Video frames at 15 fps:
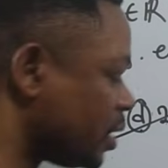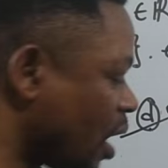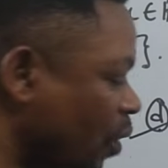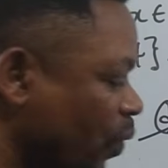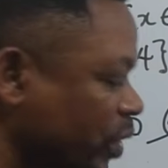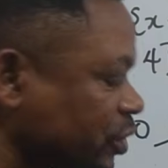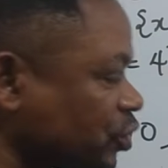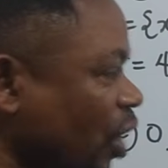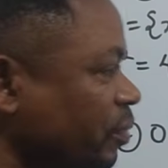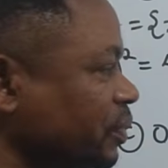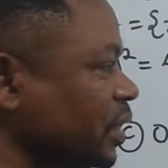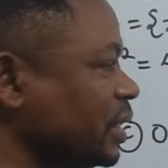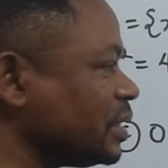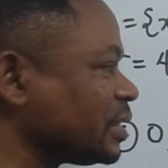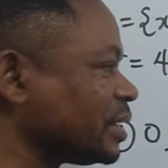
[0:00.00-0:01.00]
Now when
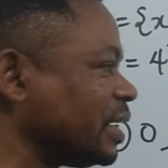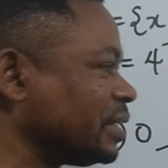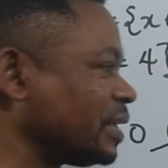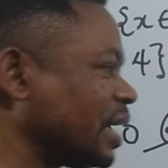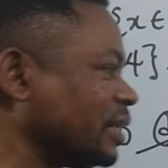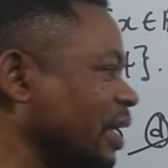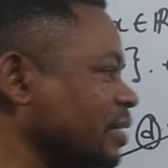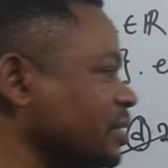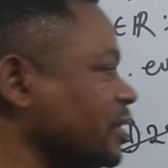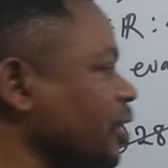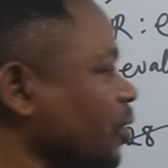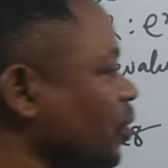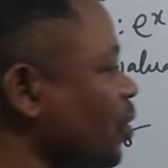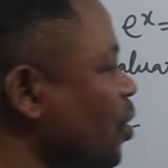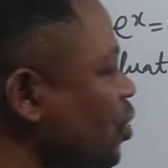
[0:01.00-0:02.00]
something is greater than
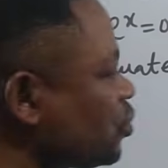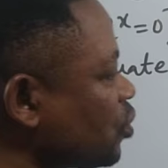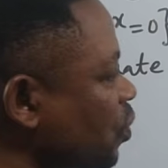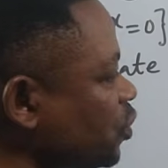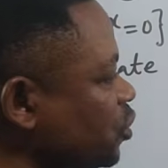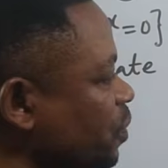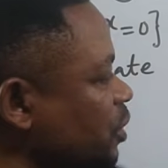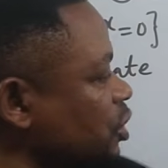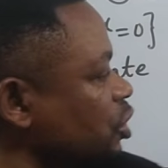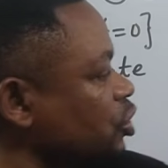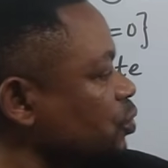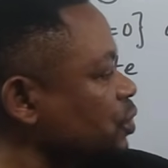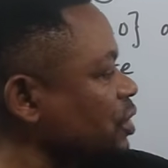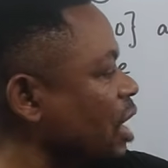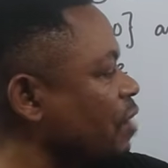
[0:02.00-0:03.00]
0, so which means
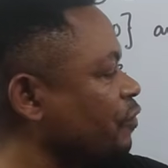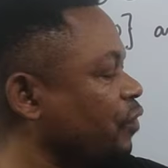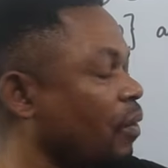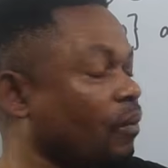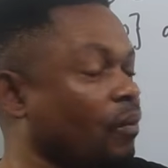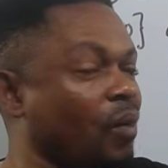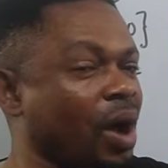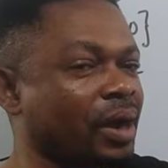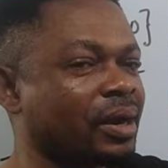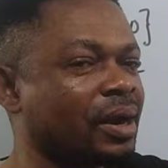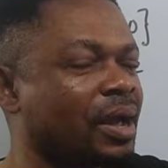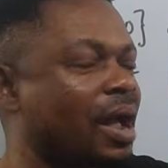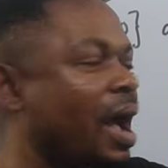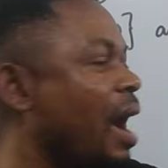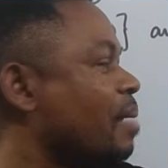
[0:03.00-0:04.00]
it will start from 1
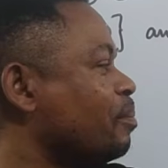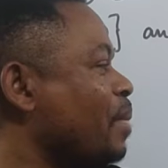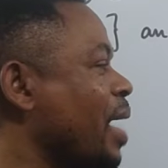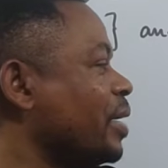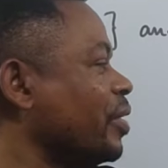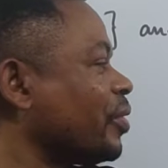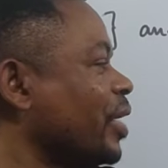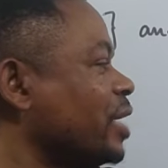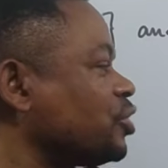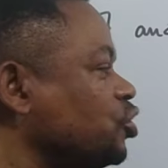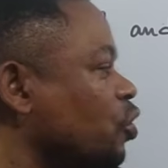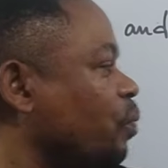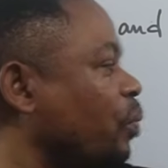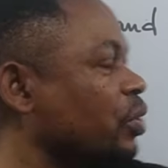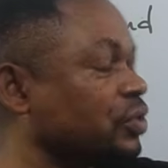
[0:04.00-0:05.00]
and migrate
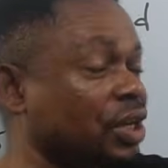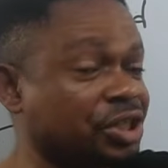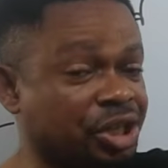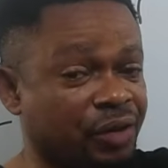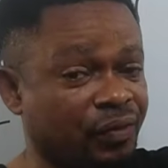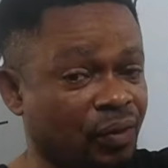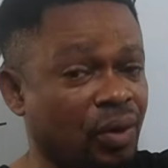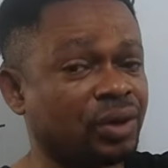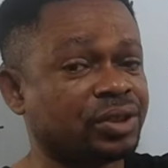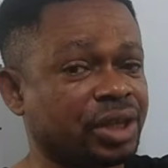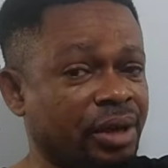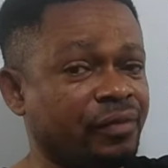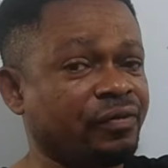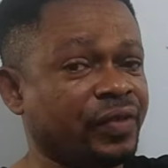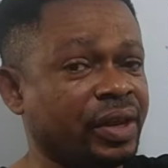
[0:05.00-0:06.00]
to positive what?
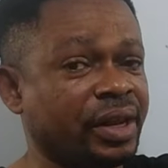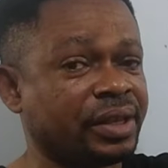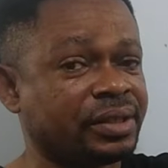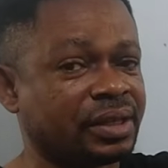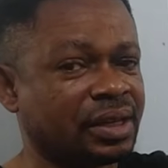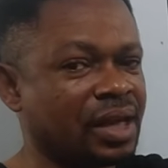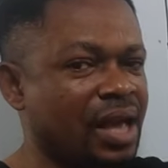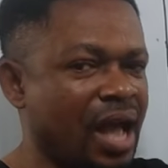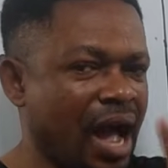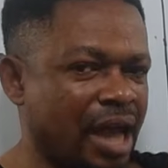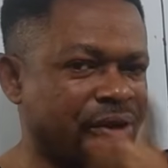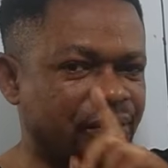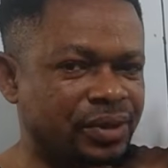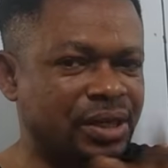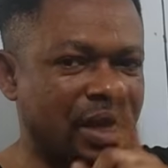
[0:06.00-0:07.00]
Infinity.
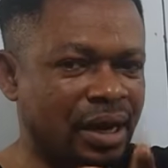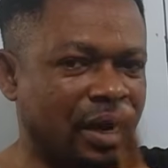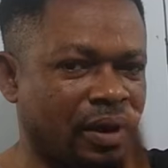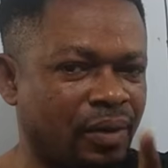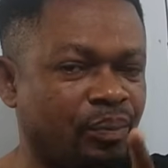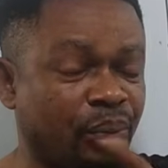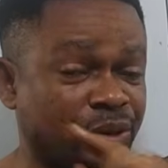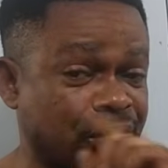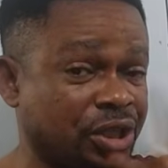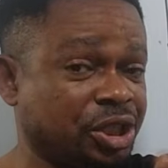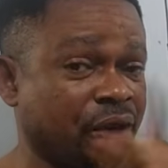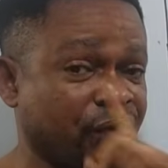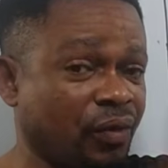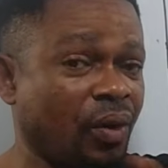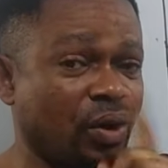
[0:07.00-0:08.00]
Are you there now?
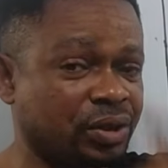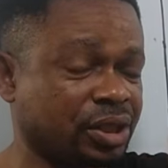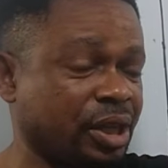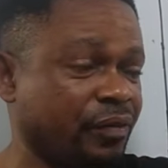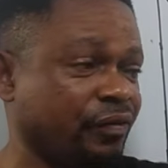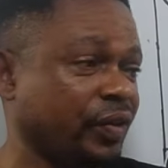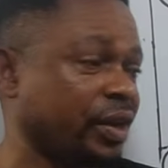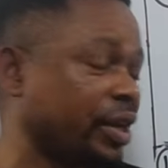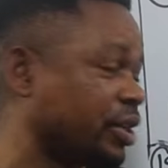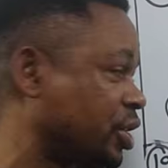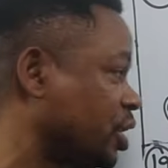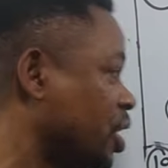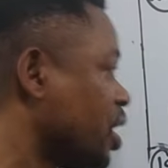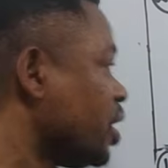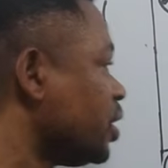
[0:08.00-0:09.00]
Positive what?
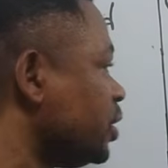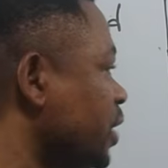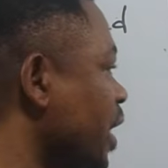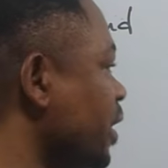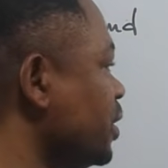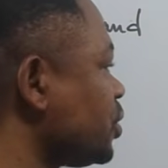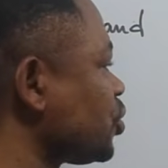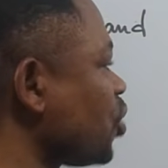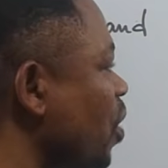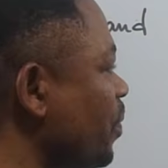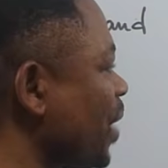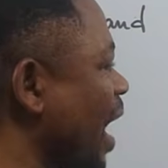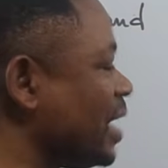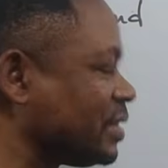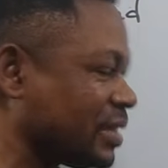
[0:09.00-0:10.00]
Infinity. Then in
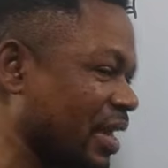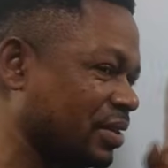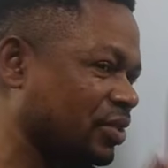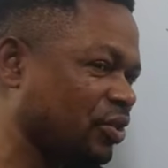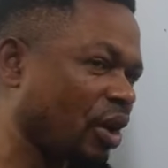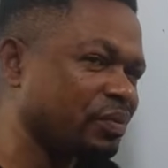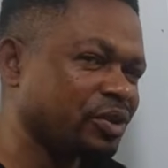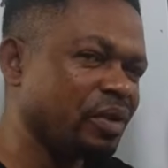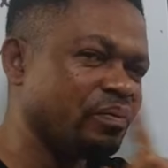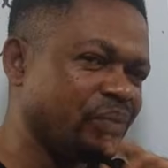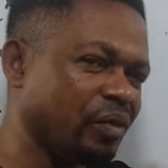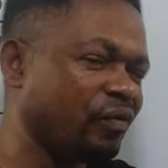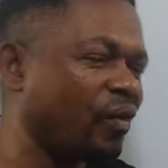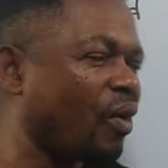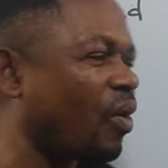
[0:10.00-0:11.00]
summary, I said something
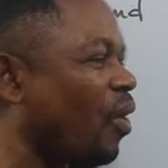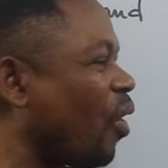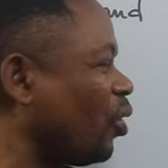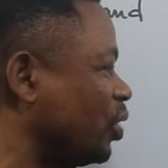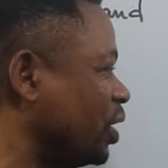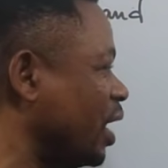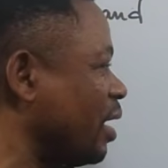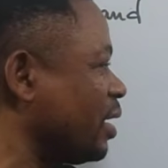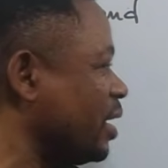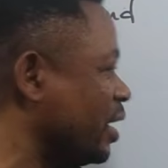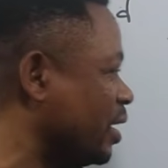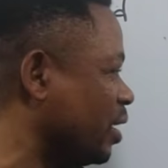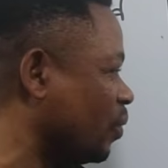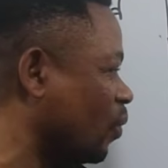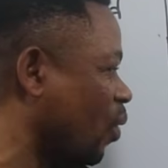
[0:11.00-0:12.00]
before under
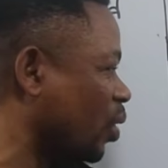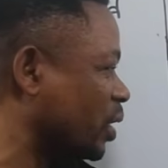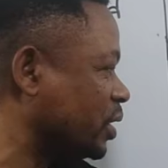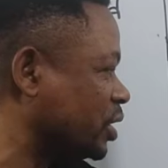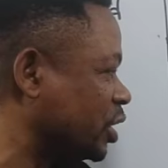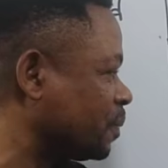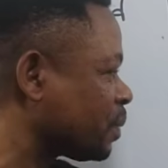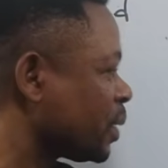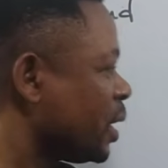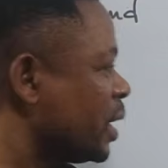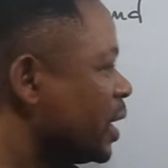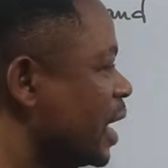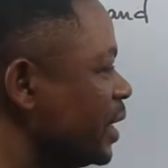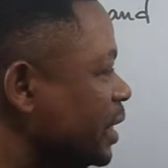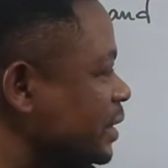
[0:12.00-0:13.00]
inequality.
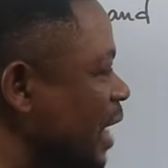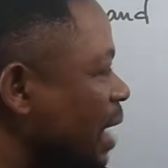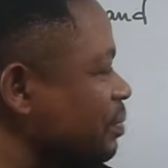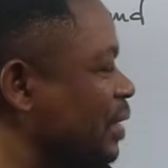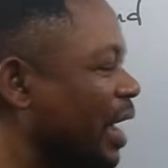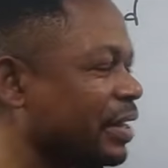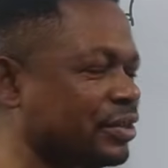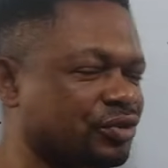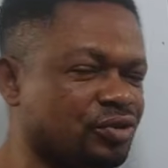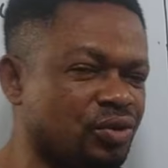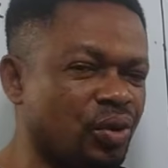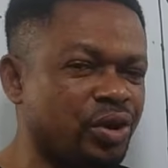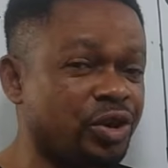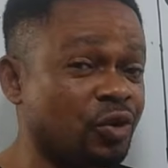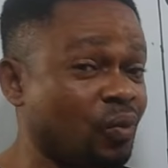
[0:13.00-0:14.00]
Anytime there is
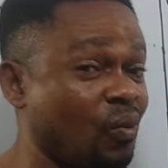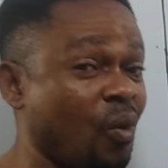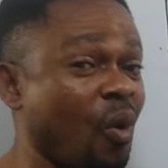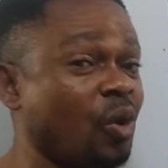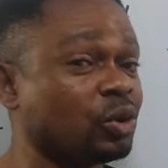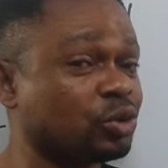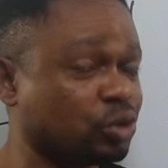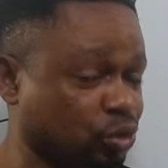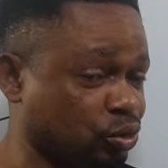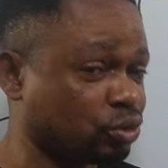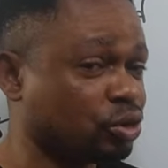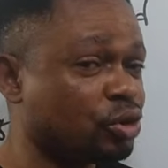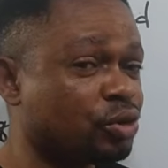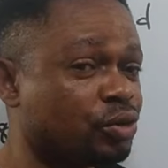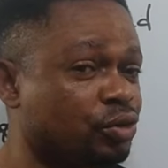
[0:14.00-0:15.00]
no equal to,
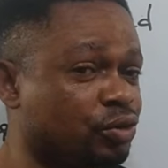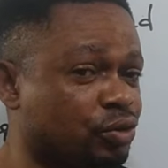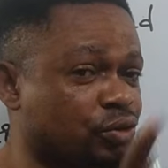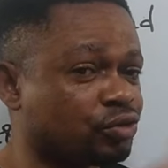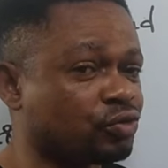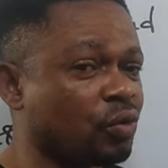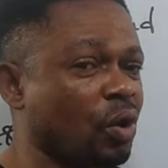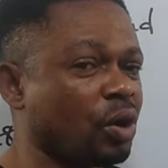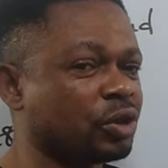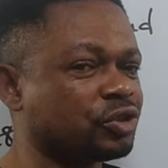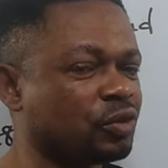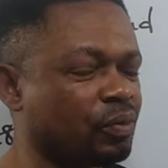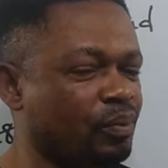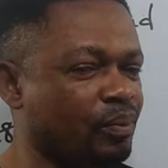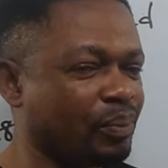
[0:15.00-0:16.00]
use
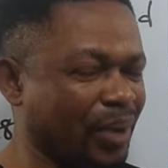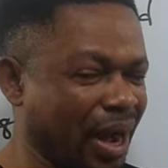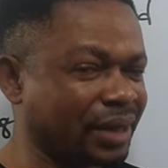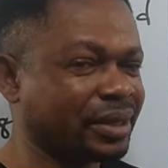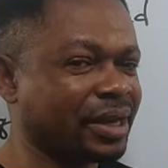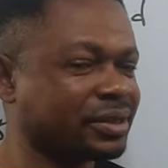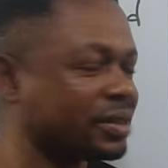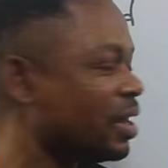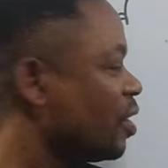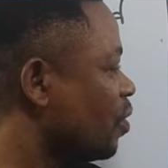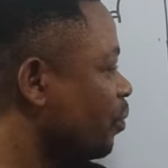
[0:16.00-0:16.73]
what? Bracket.